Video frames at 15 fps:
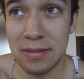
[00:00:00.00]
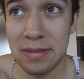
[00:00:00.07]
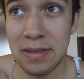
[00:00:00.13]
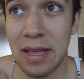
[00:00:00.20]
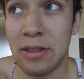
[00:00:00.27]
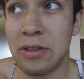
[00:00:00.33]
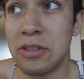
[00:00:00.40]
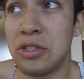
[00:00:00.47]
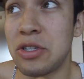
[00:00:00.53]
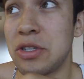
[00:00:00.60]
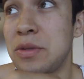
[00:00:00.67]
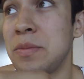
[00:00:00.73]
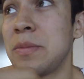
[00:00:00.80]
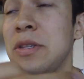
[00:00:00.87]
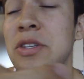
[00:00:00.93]
Now this
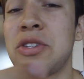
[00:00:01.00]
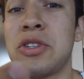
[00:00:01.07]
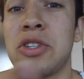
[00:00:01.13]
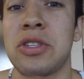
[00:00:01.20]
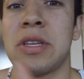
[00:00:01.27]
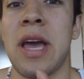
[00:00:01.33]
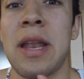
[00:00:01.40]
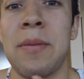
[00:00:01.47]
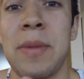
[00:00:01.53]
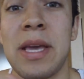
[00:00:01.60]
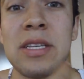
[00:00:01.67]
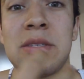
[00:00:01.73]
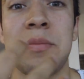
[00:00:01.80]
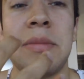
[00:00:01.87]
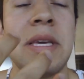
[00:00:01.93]
just kind of
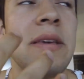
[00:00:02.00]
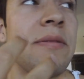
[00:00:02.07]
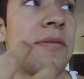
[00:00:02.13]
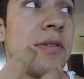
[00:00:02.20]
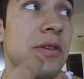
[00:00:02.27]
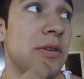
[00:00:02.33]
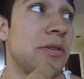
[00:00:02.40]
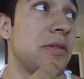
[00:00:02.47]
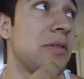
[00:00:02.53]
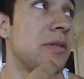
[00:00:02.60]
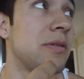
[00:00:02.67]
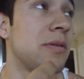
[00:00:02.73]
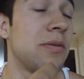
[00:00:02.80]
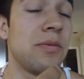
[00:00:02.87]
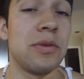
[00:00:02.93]
makes me feel
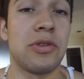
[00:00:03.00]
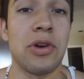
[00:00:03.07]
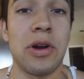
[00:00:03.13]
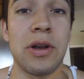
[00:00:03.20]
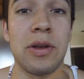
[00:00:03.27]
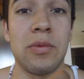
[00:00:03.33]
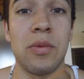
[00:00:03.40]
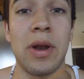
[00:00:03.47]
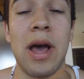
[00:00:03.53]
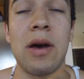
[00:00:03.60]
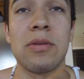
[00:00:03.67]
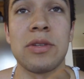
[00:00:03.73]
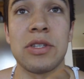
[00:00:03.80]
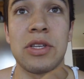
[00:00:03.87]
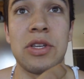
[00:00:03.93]
retarded when I
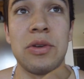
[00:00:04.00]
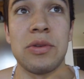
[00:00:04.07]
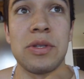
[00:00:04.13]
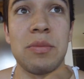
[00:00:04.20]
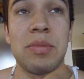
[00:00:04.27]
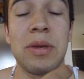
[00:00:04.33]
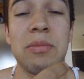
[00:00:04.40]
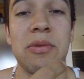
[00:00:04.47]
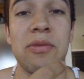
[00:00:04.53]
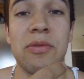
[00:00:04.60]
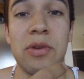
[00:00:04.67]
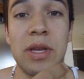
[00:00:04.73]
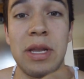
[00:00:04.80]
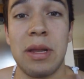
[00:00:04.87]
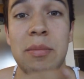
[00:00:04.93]
was accusing people for
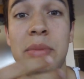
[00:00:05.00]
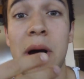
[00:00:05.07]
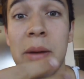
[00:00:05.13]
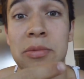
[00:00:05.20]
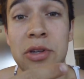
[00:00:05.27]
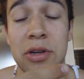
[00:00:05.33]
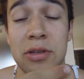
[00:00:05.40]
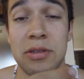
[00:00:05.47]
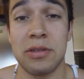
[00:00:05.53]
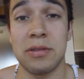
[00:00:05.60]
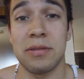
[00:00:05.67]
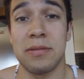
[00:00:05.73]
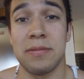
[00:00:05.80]
eating Pop-Tarts.